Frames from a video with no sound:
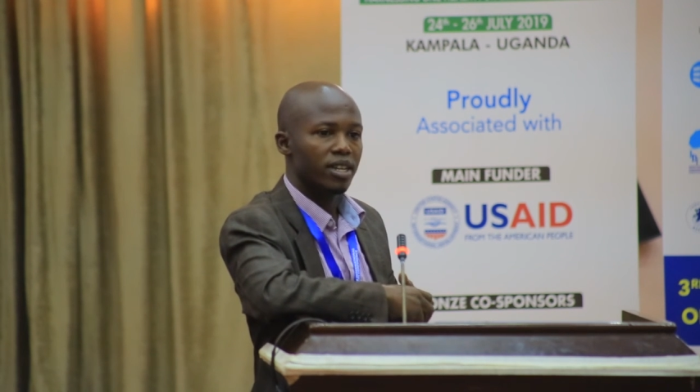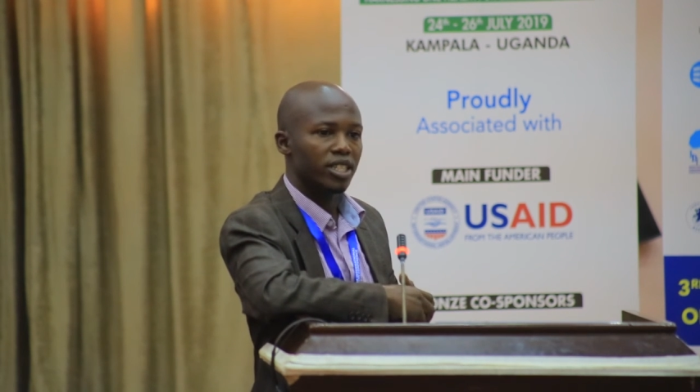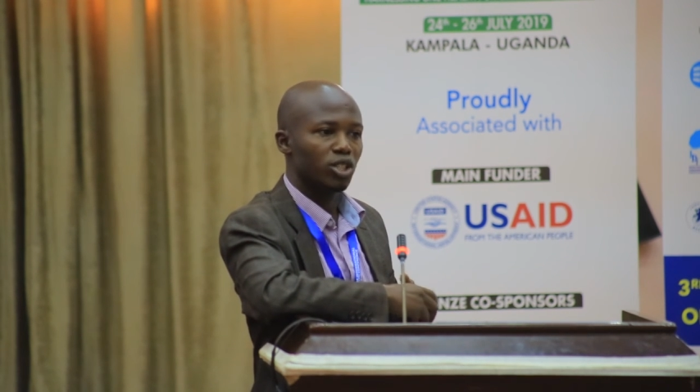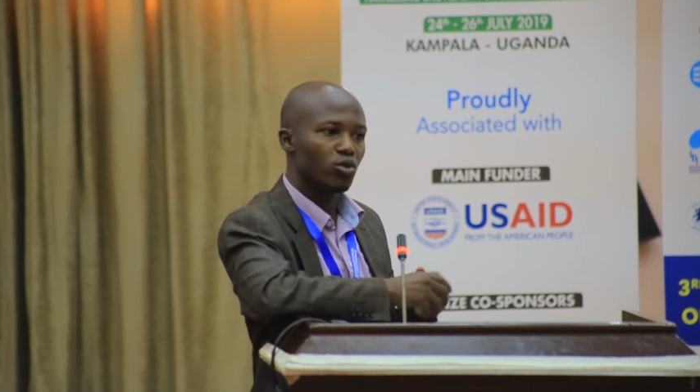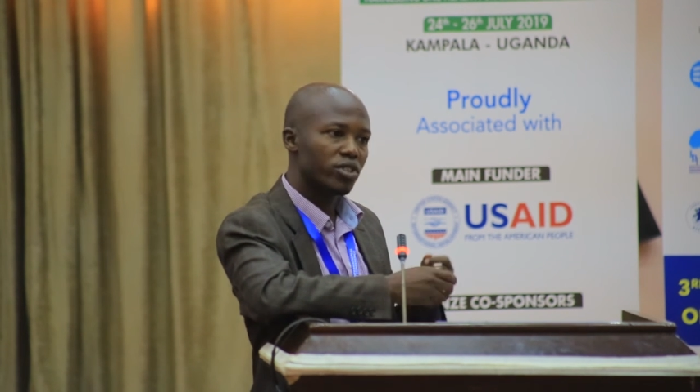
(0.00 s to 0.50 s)

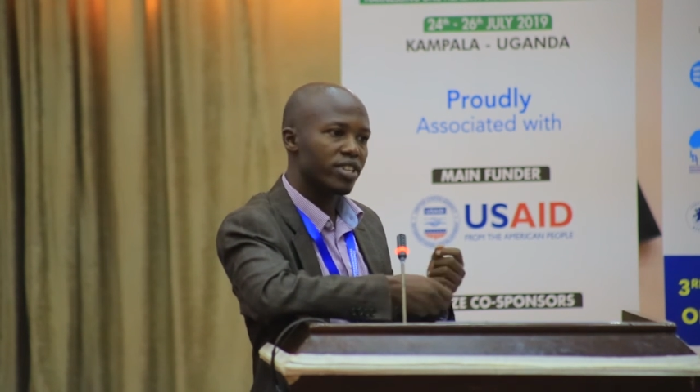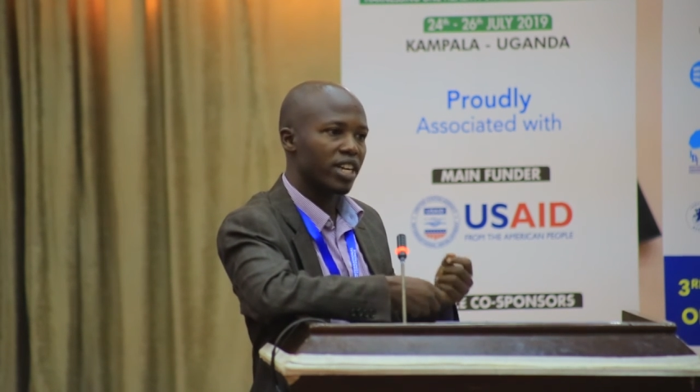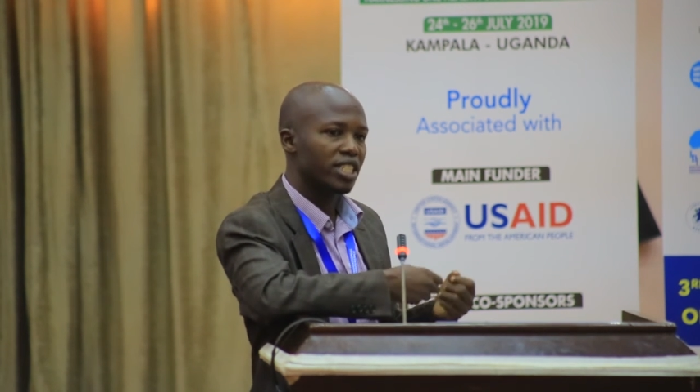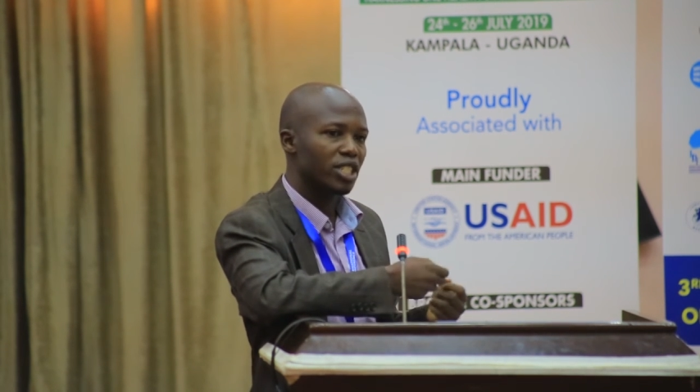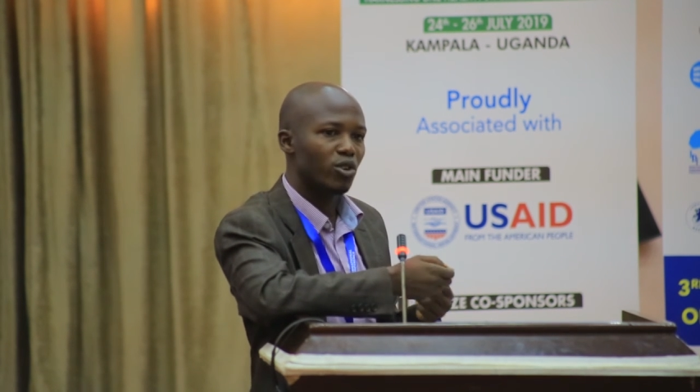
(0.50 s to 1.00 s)
it looks
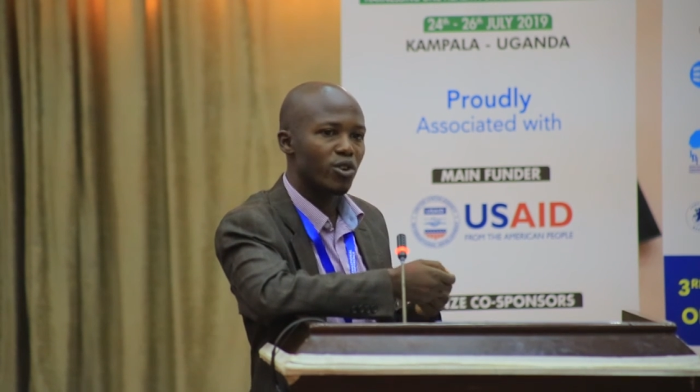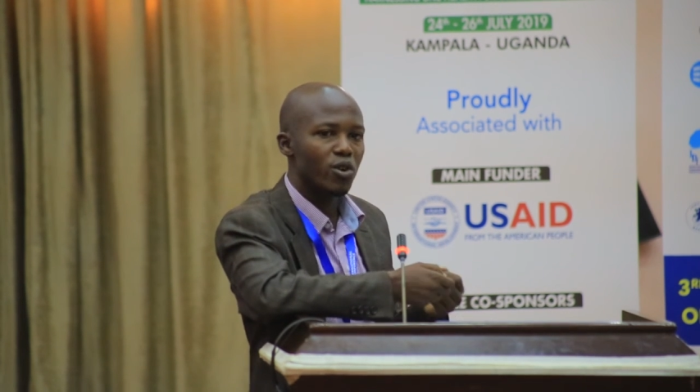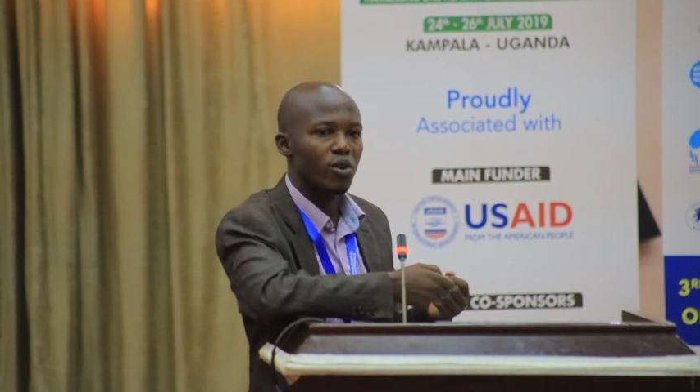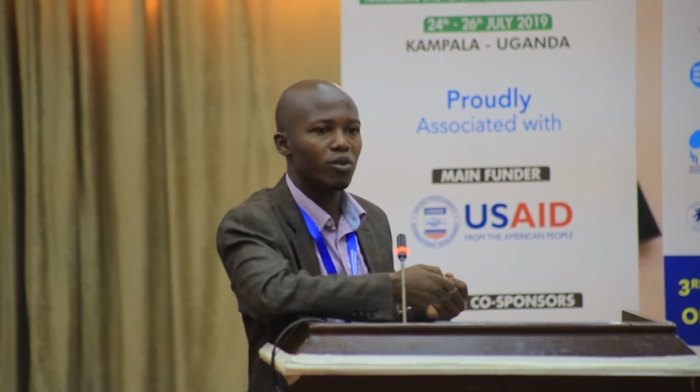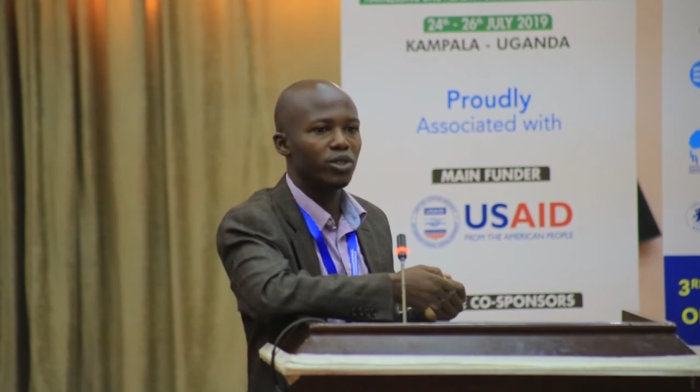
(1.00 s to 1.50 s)
like they don't
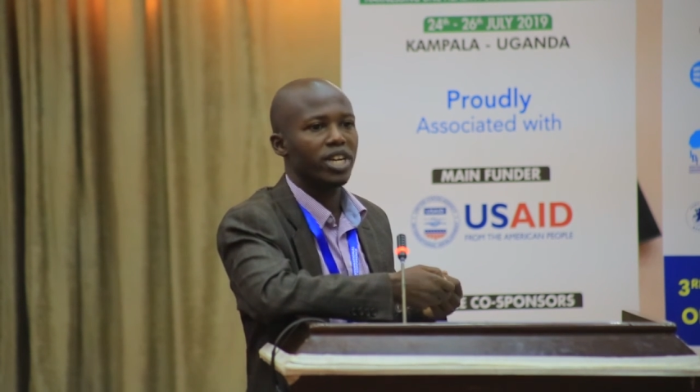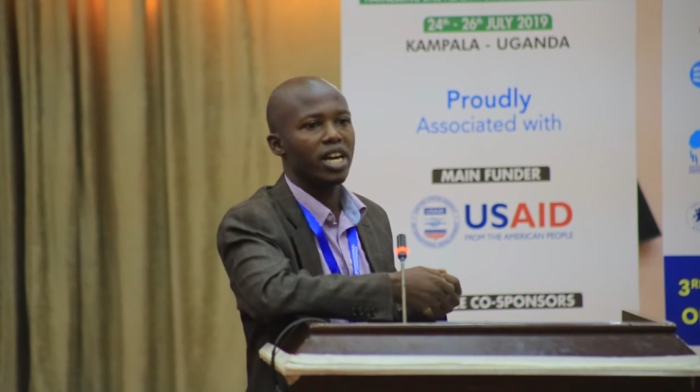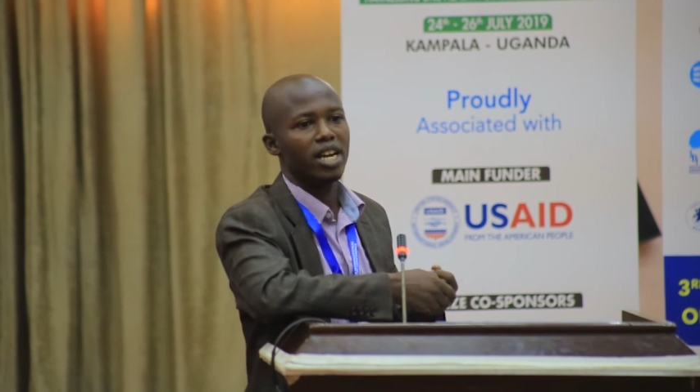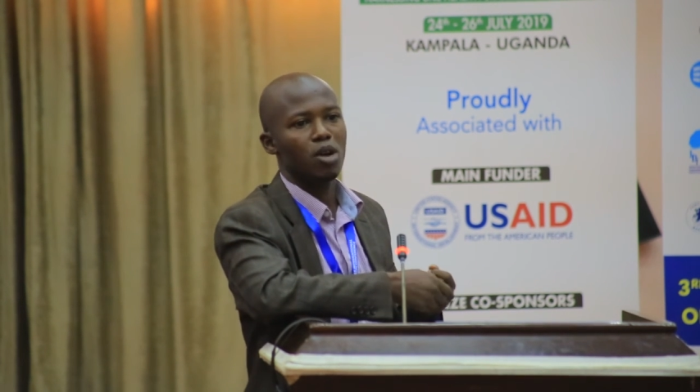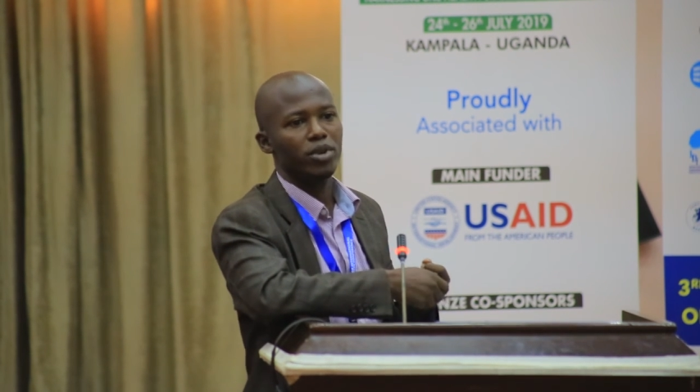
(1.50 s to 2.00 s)
know what
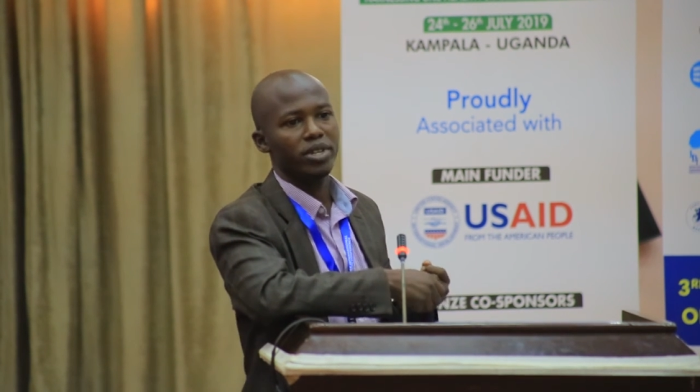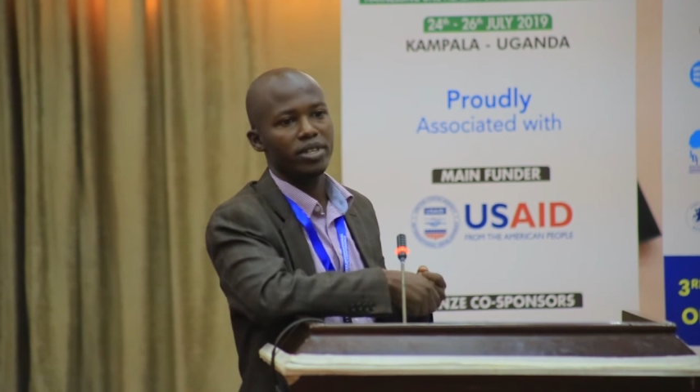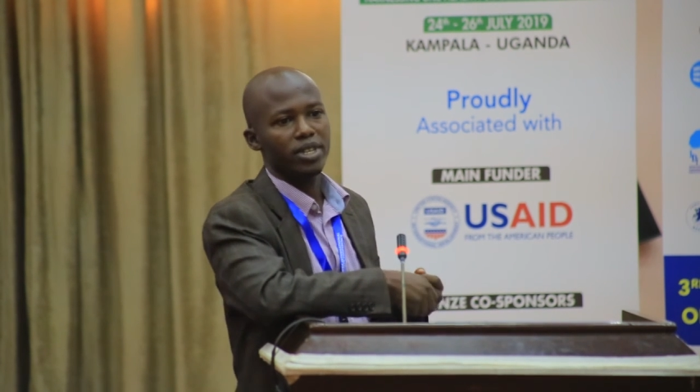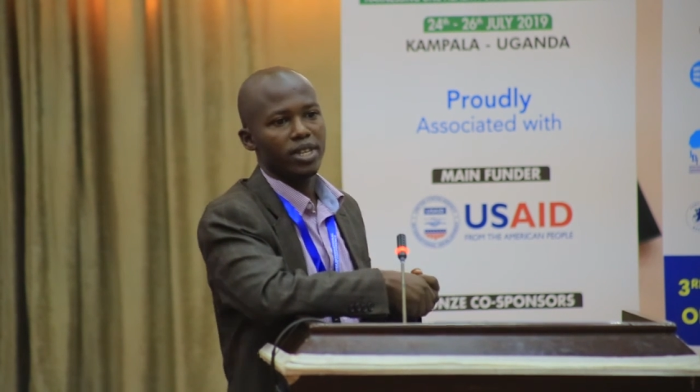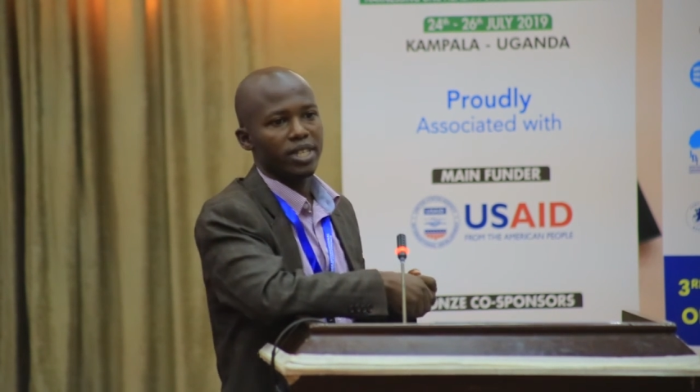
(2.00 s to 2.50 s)
can happen